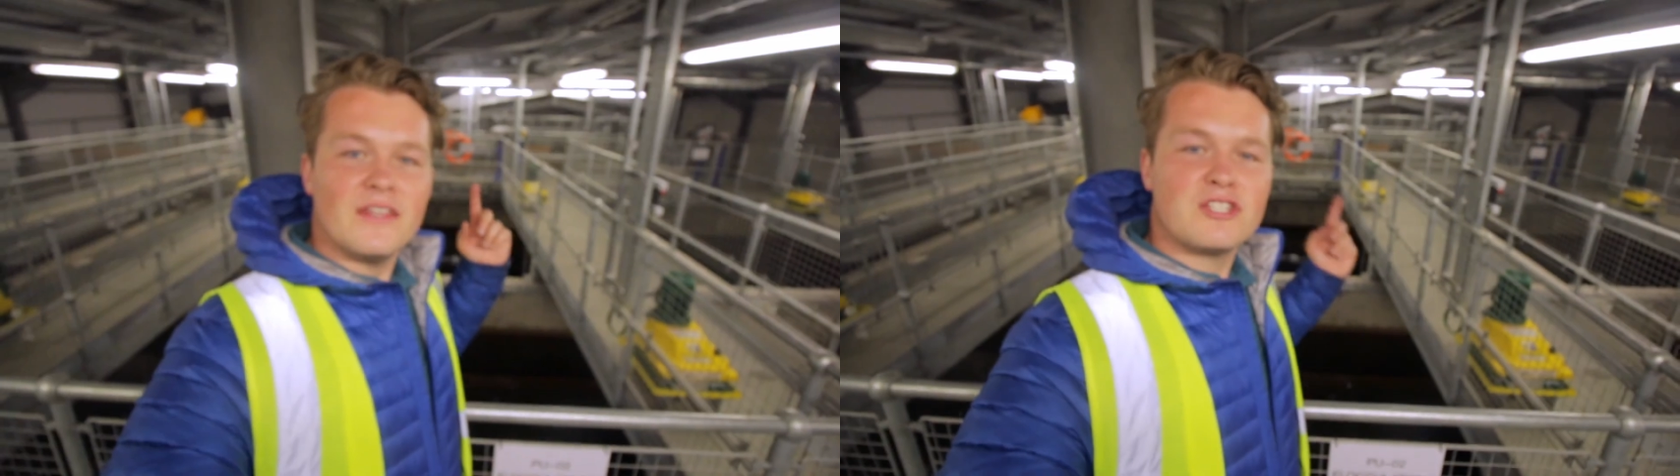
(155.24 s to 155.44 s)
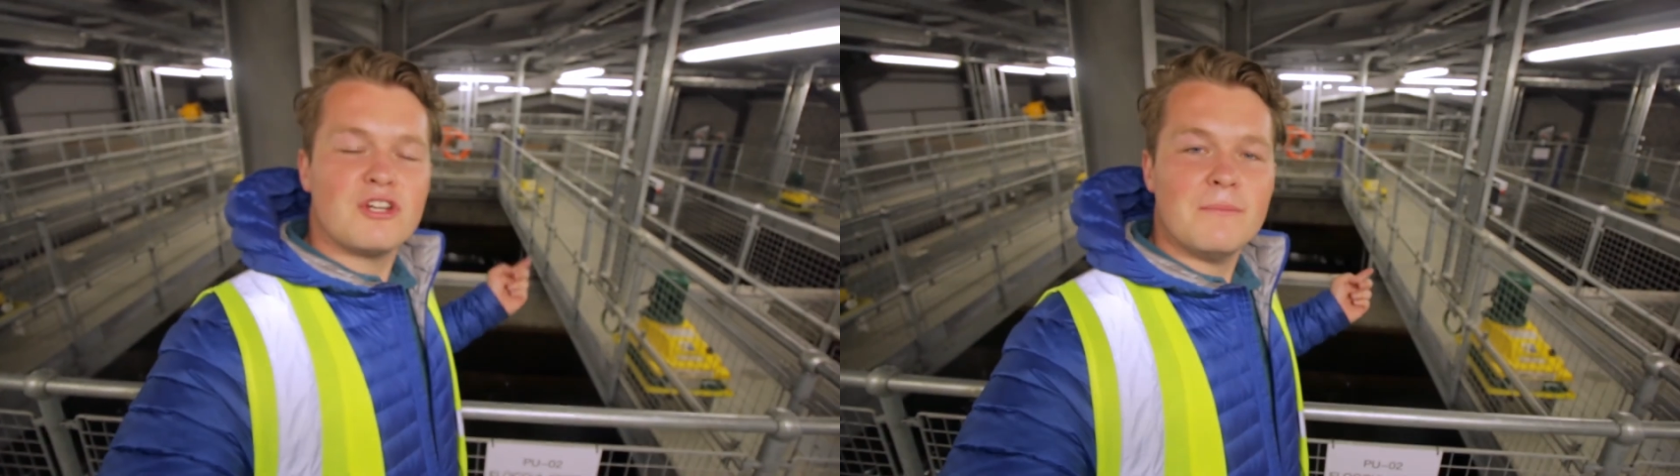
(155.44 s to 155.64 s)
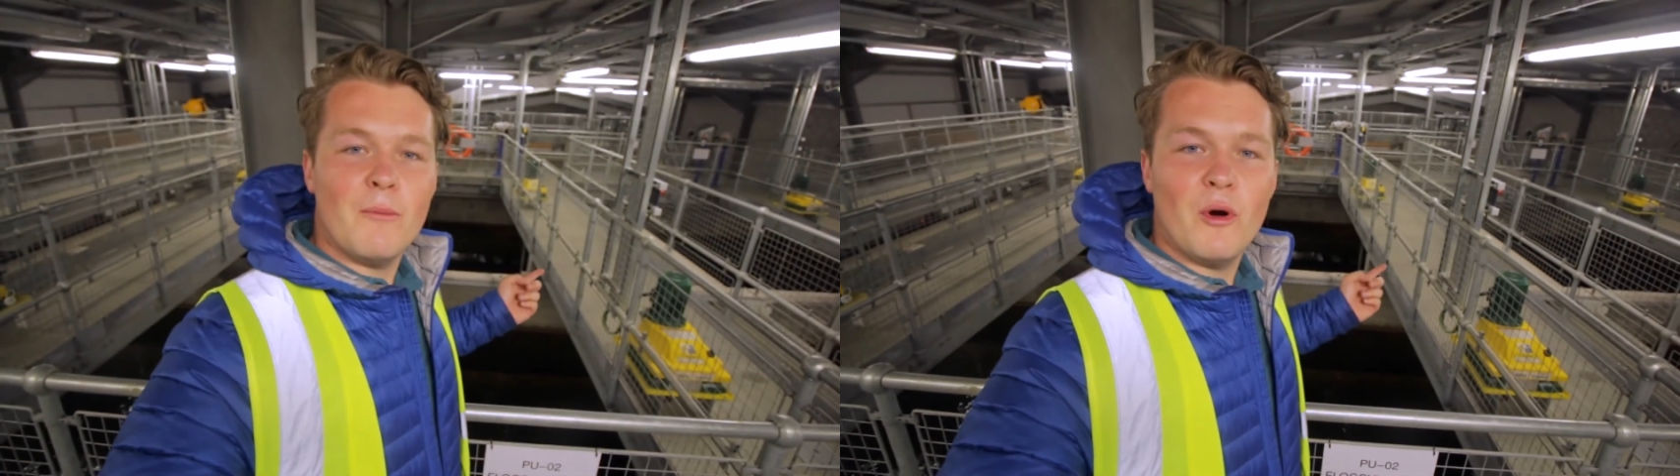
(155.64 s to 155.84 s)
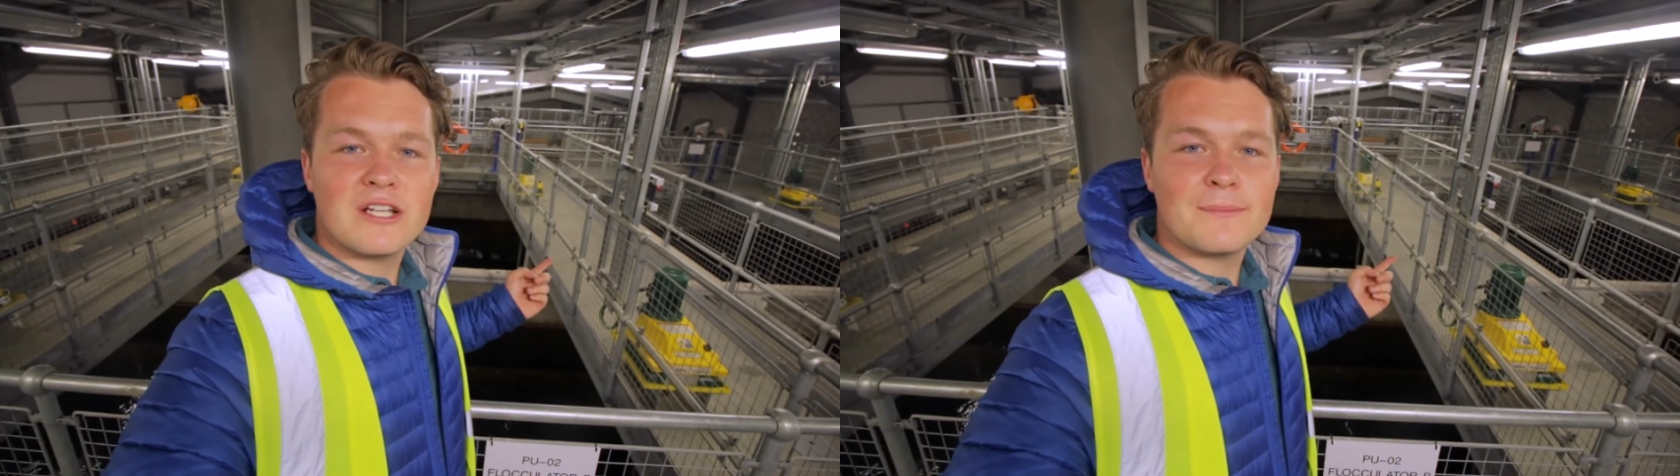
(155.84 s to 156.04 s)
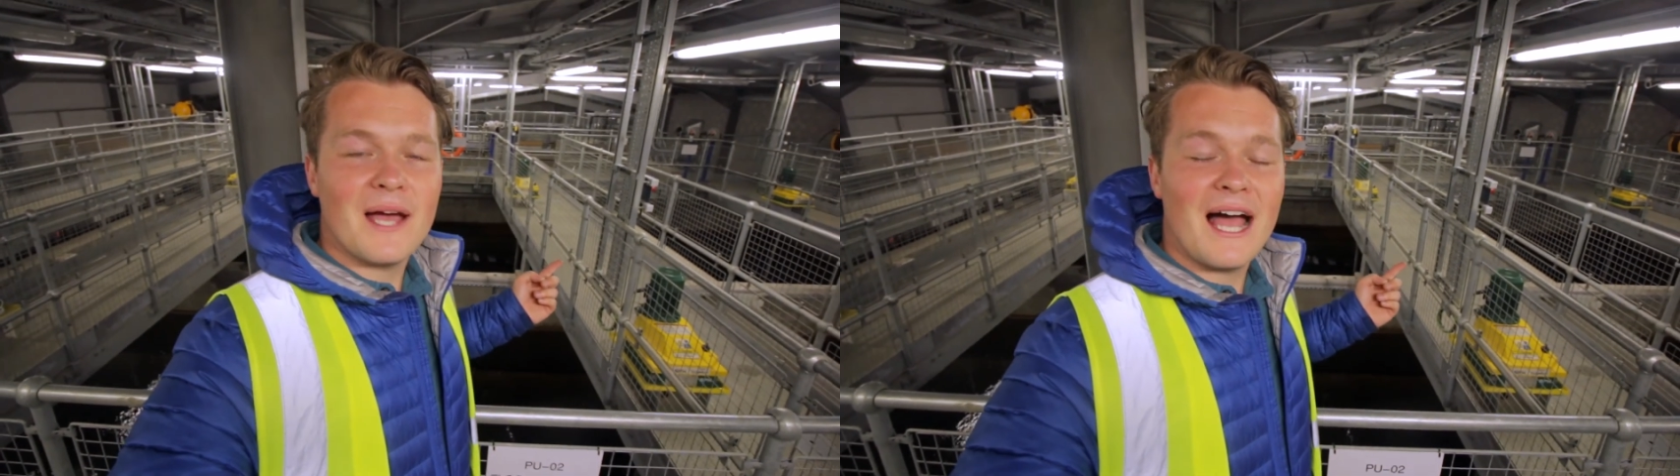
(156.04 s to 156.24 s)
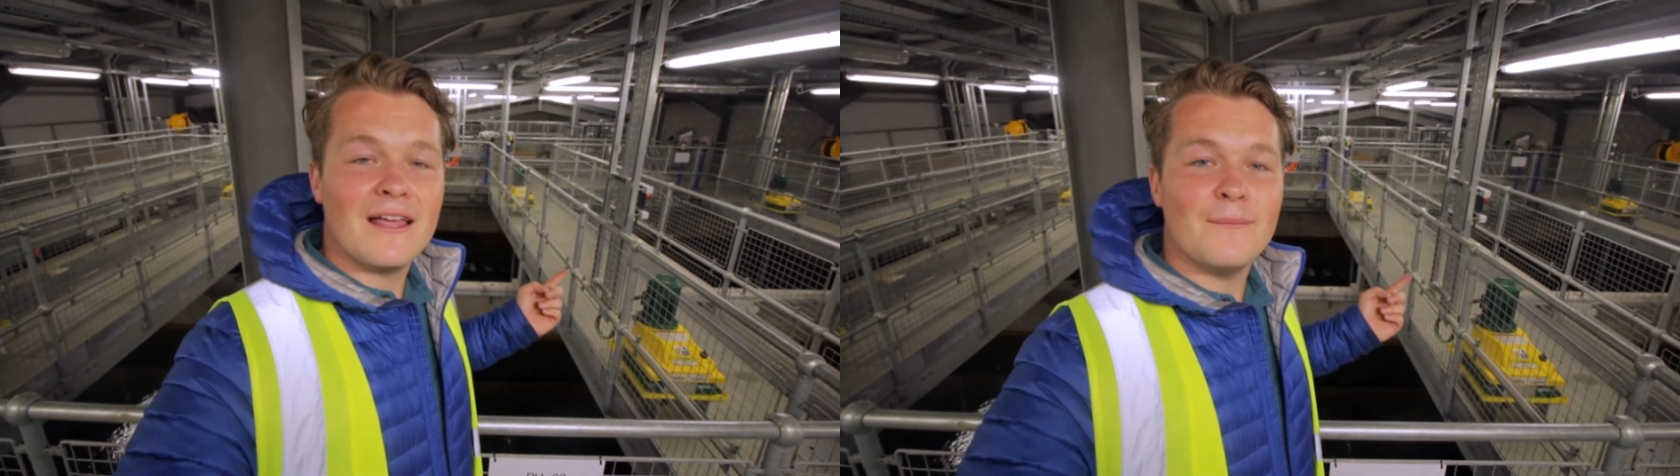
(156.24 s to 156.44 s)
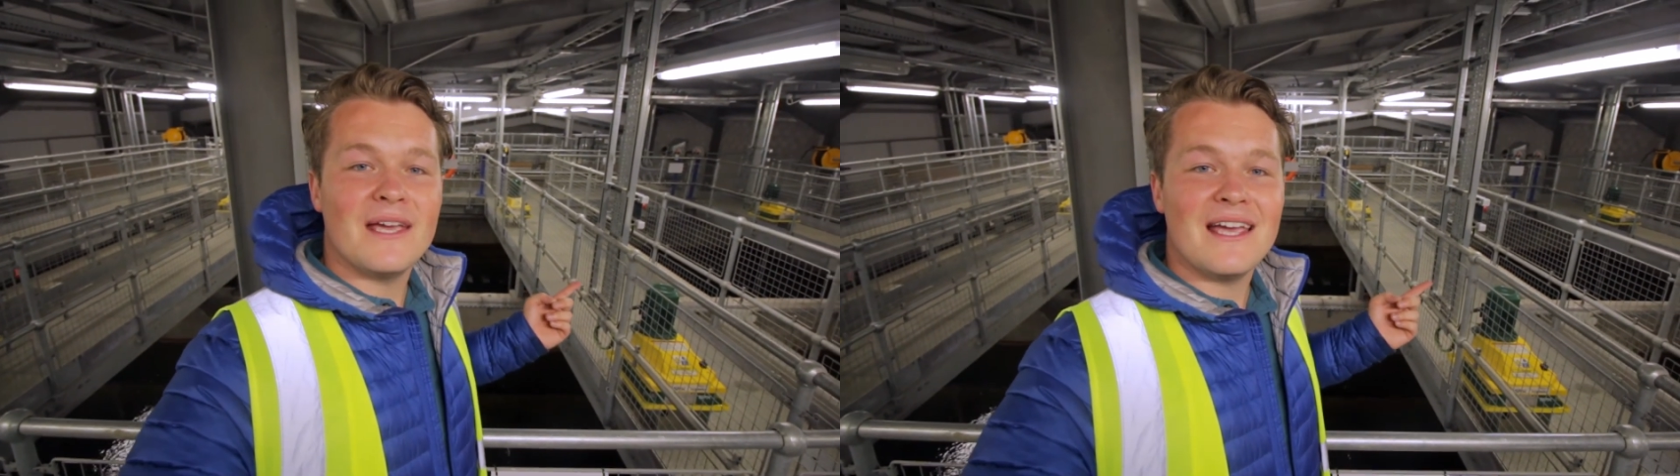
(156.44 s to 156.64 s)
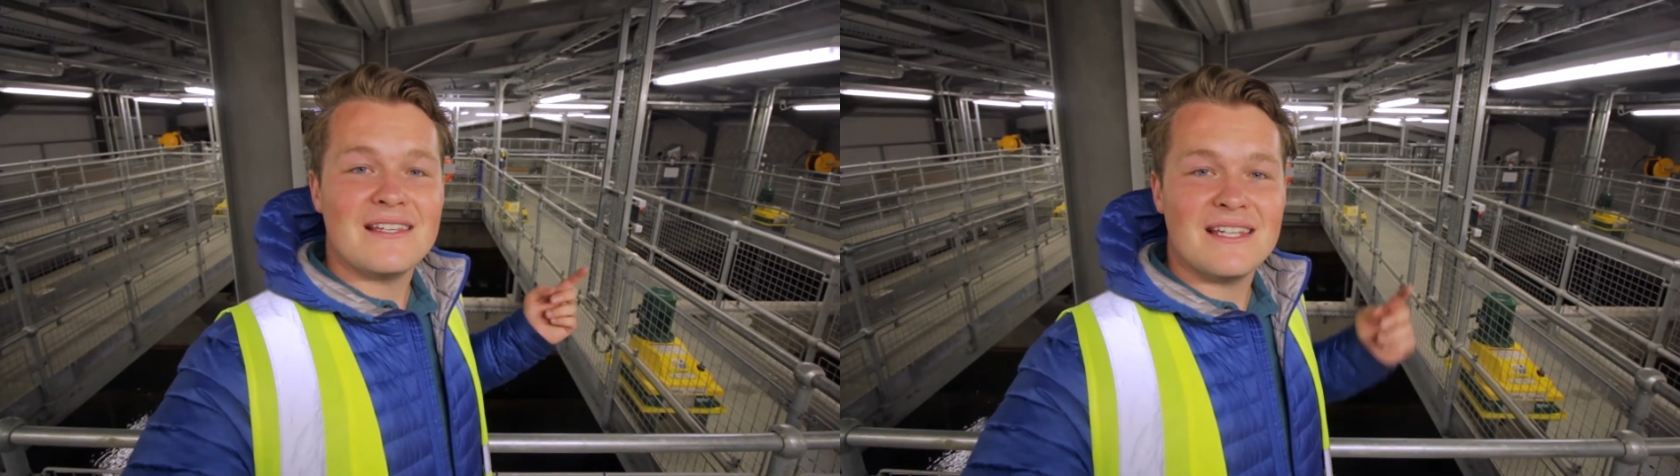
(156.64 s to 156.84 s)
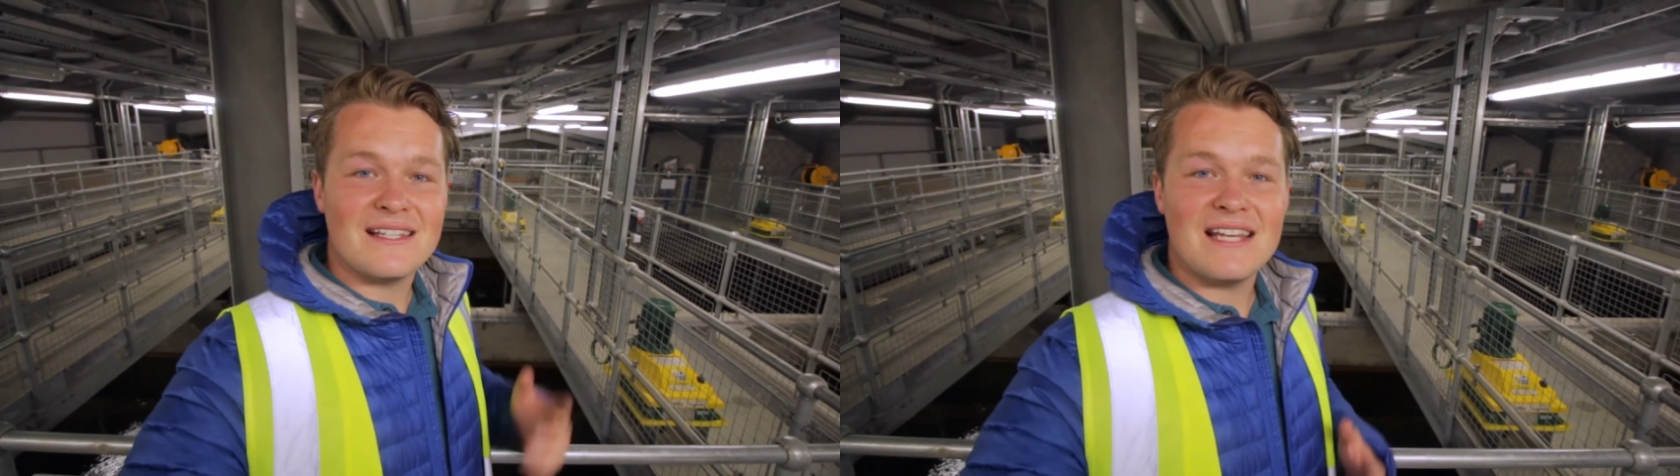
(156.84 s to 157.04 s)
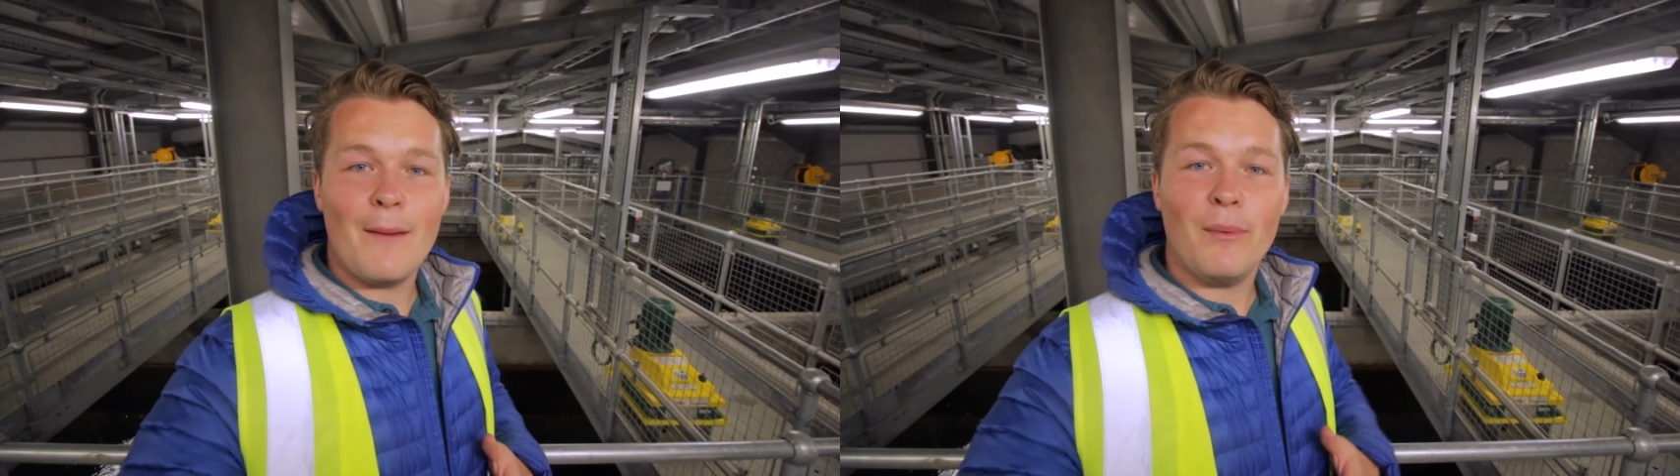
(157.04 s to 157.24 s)
This treatment works behind me is an
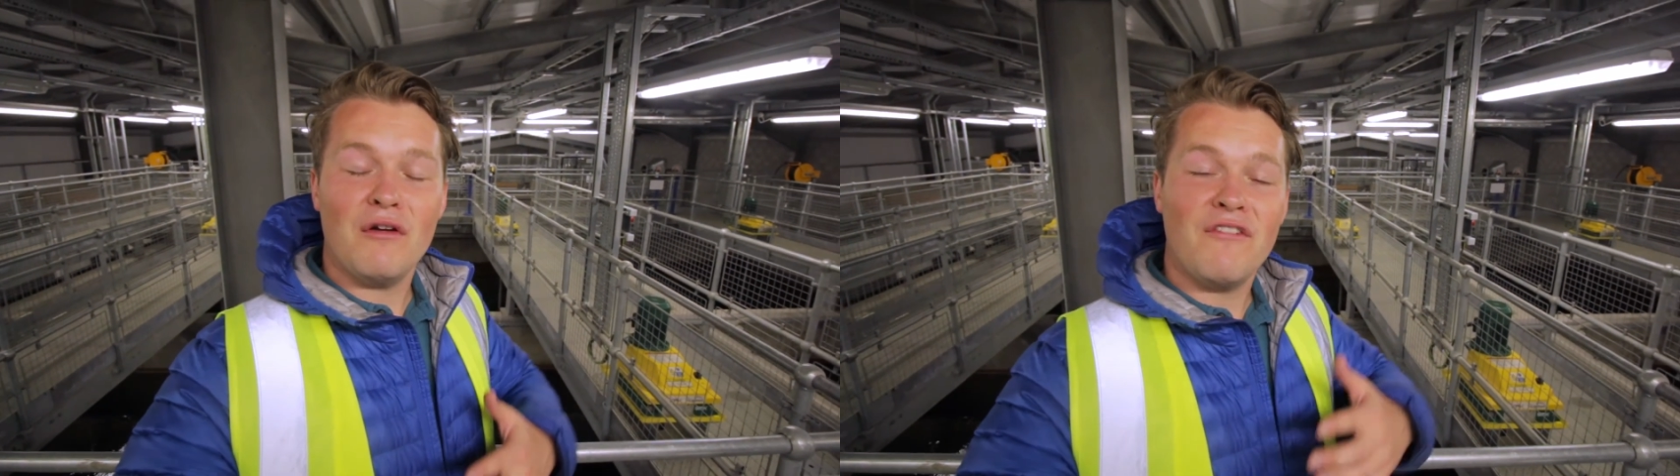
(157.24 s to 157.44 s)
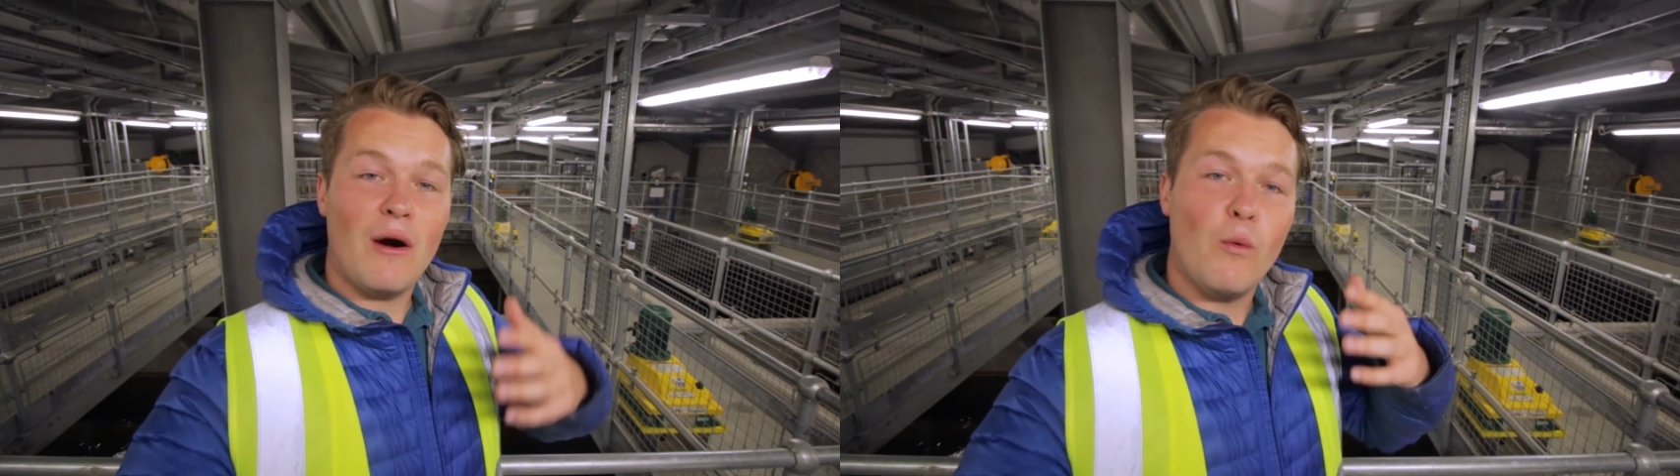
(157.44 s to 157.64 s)
example of how